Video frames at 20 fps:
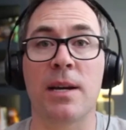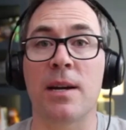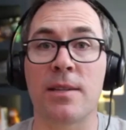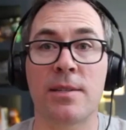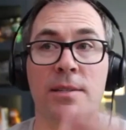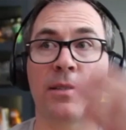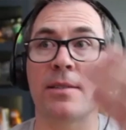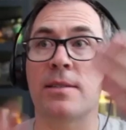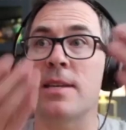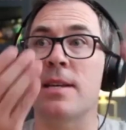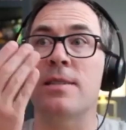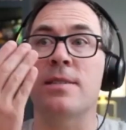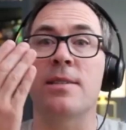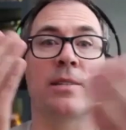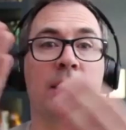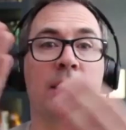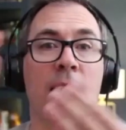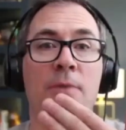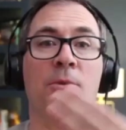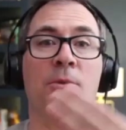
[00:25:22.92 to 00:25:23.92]
because this
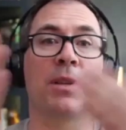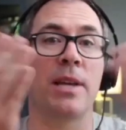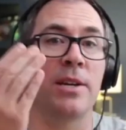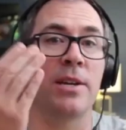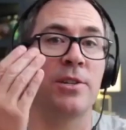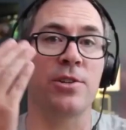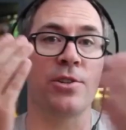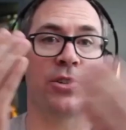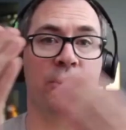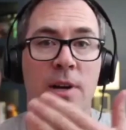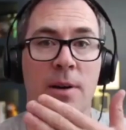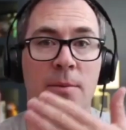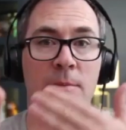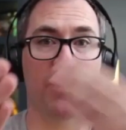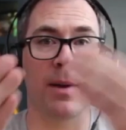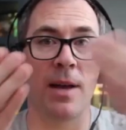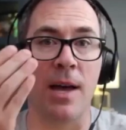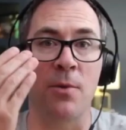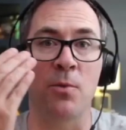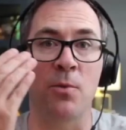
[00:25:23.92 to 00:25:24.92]
is a
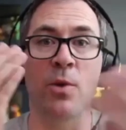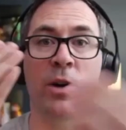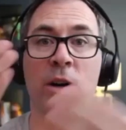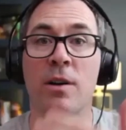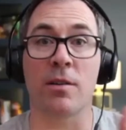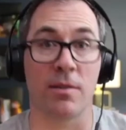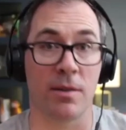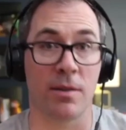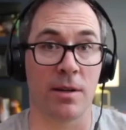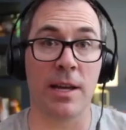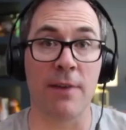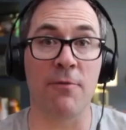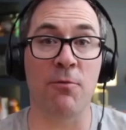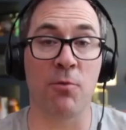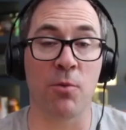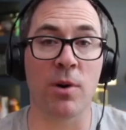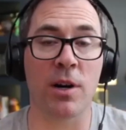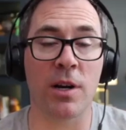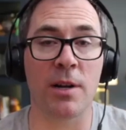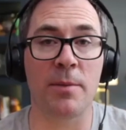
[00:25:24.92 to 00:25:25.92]
relationship. And
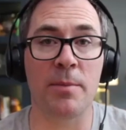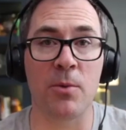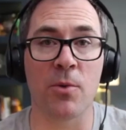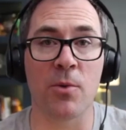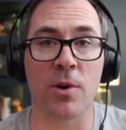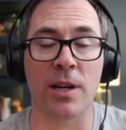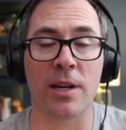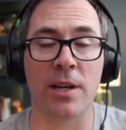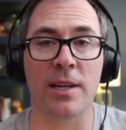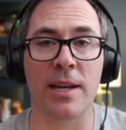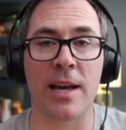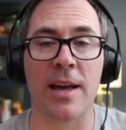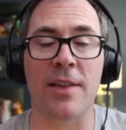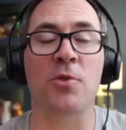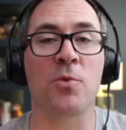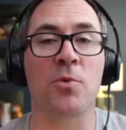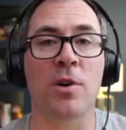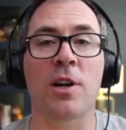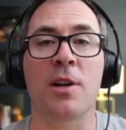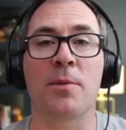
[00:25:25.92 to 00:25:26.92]
if we're going to be working
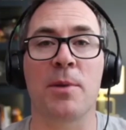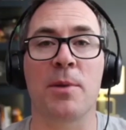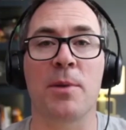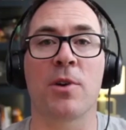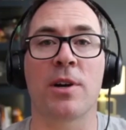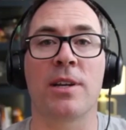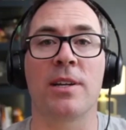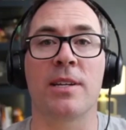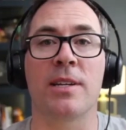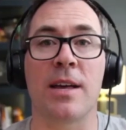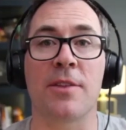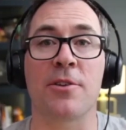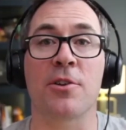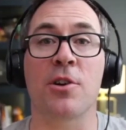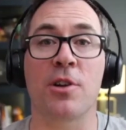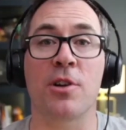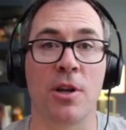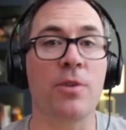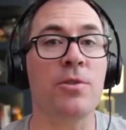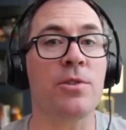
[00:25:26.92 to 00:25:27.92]
together, we're going to be working together
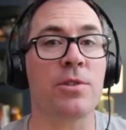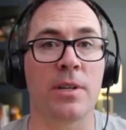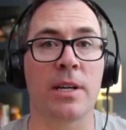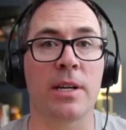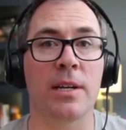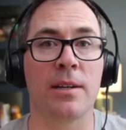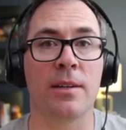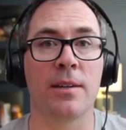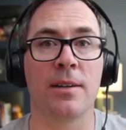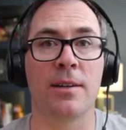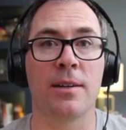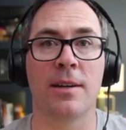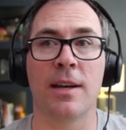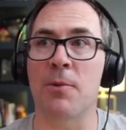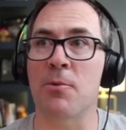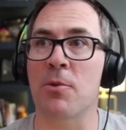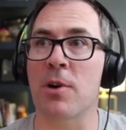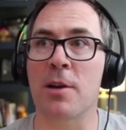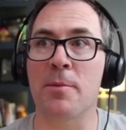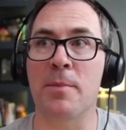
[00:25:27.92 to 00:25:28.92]
closely,
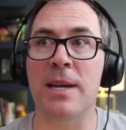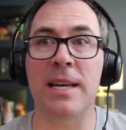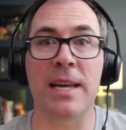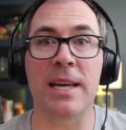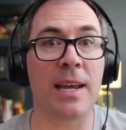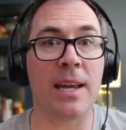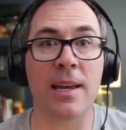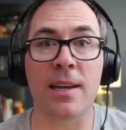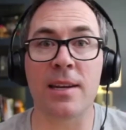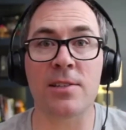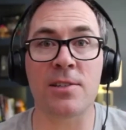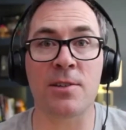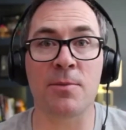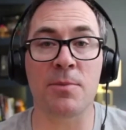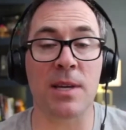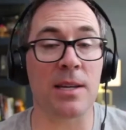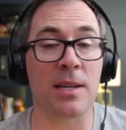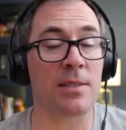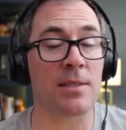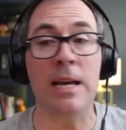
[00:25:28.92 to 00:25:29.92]
and we're going to be getting into some
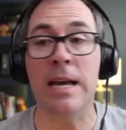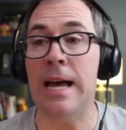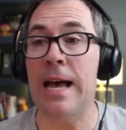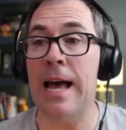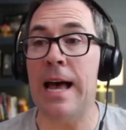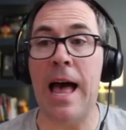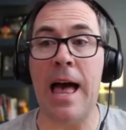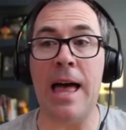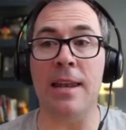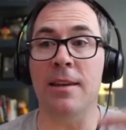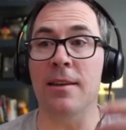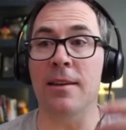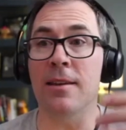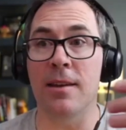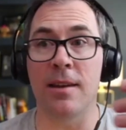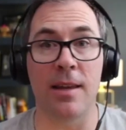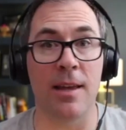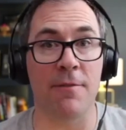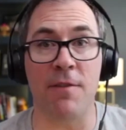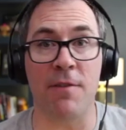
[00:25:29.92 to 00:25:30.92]
things. And
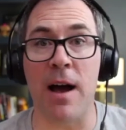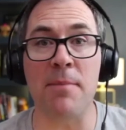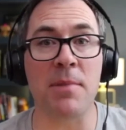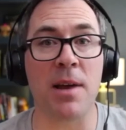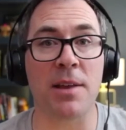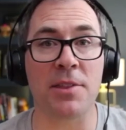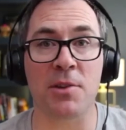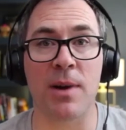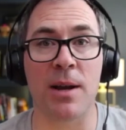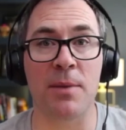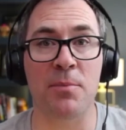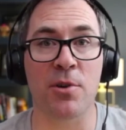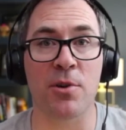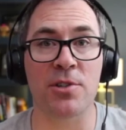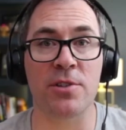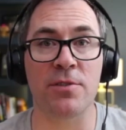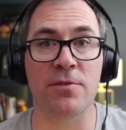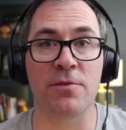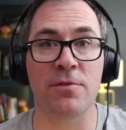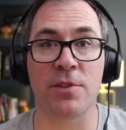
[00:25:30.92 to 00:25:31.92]
if I'm not the right
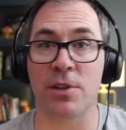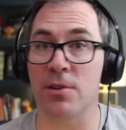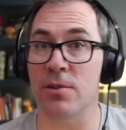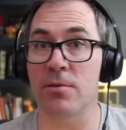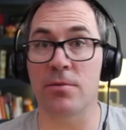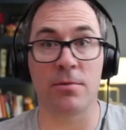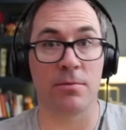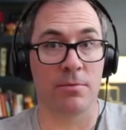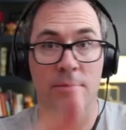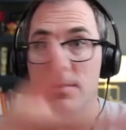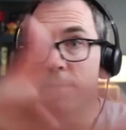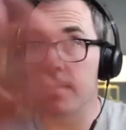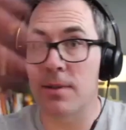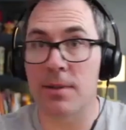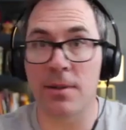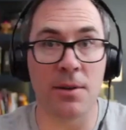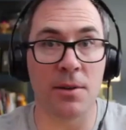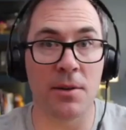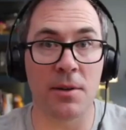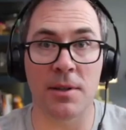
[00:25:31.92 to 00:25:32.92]
person for you,
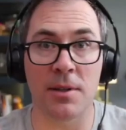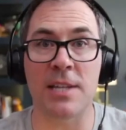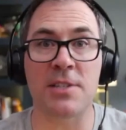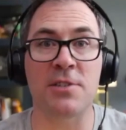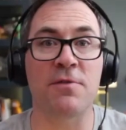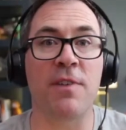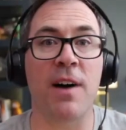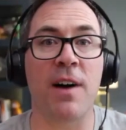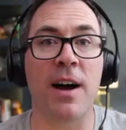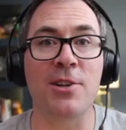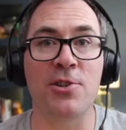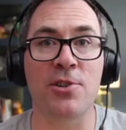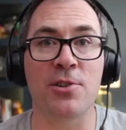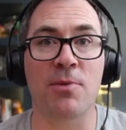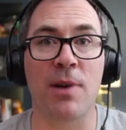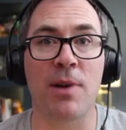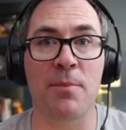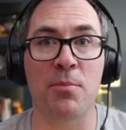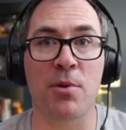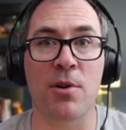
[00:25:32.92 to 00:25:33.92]
let's find you
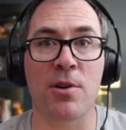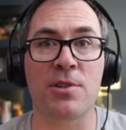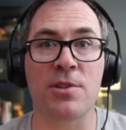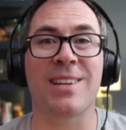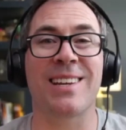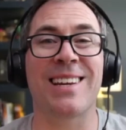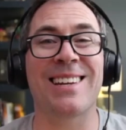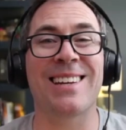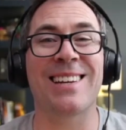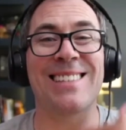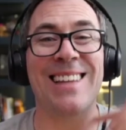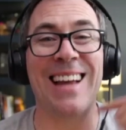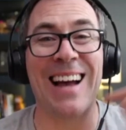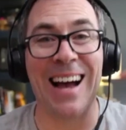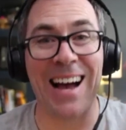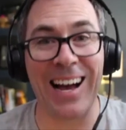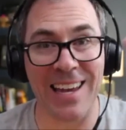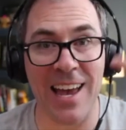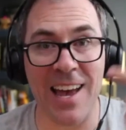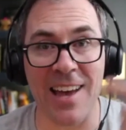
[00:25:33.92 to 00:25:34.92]
the right person, because,
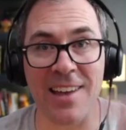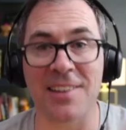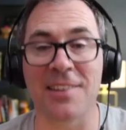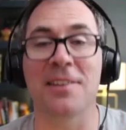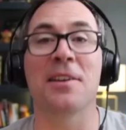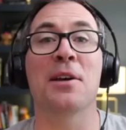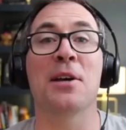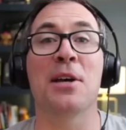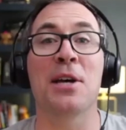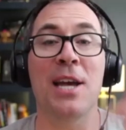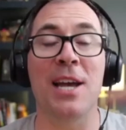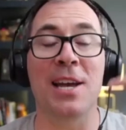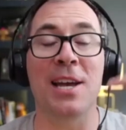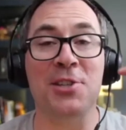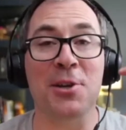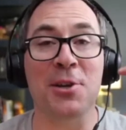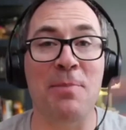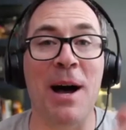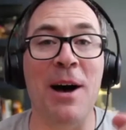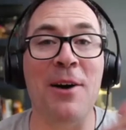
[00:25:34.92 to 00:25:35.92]
again,
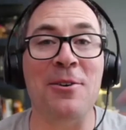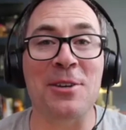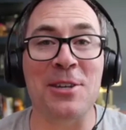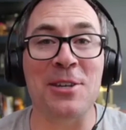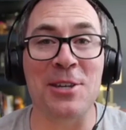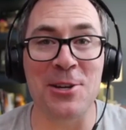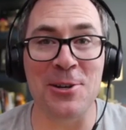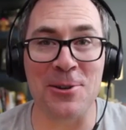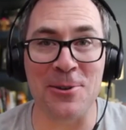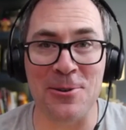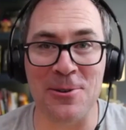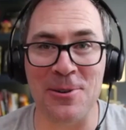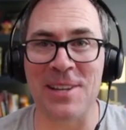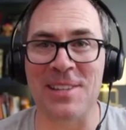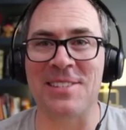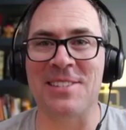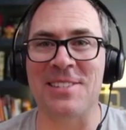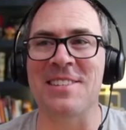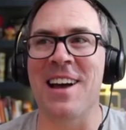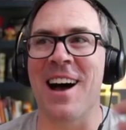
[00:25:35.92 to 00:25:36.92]
it's about you.
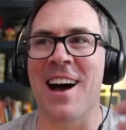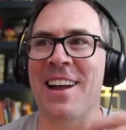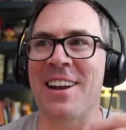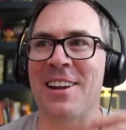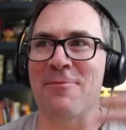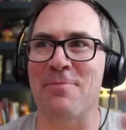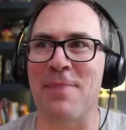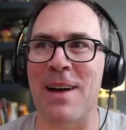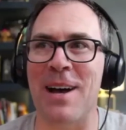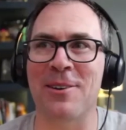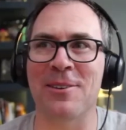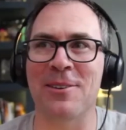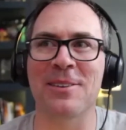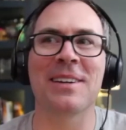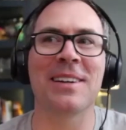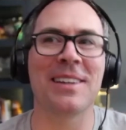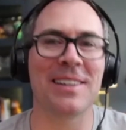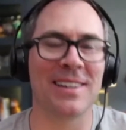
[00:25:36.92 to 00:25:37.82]
It's not about,